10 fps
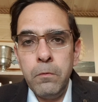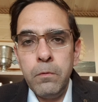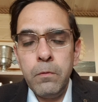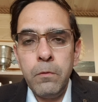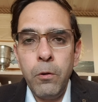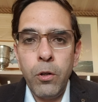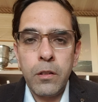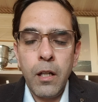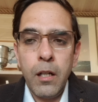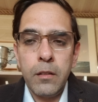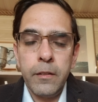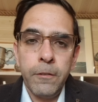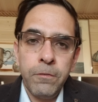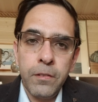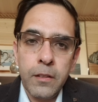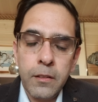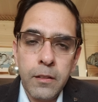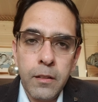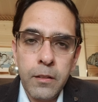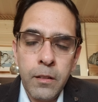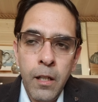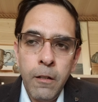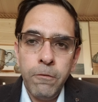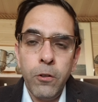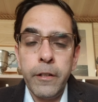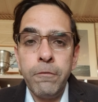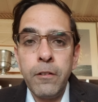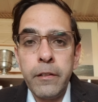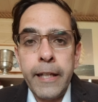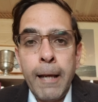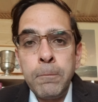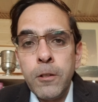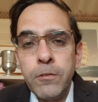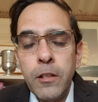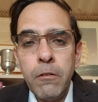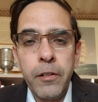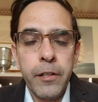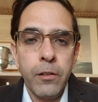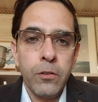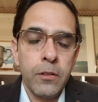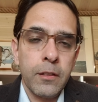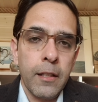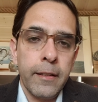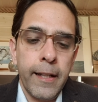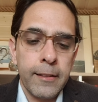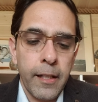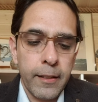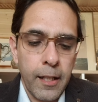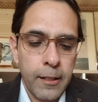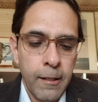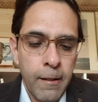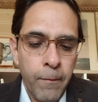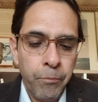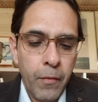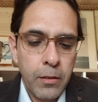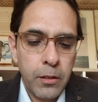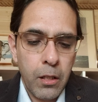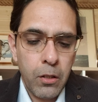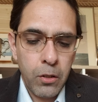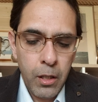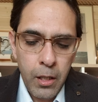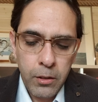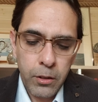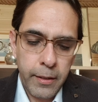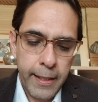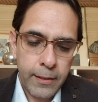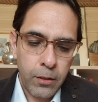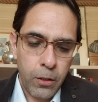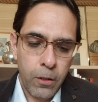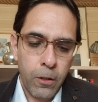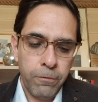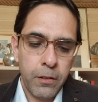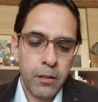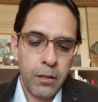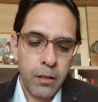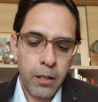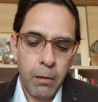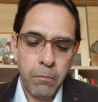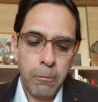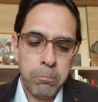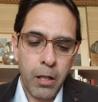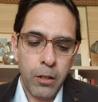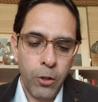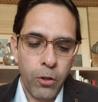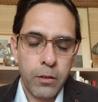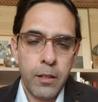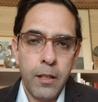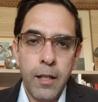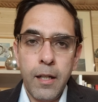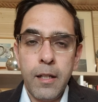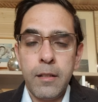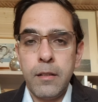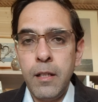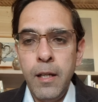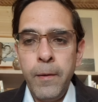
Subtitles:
what are the differences for different types of servitudes and things like that. So these often come up a lot, and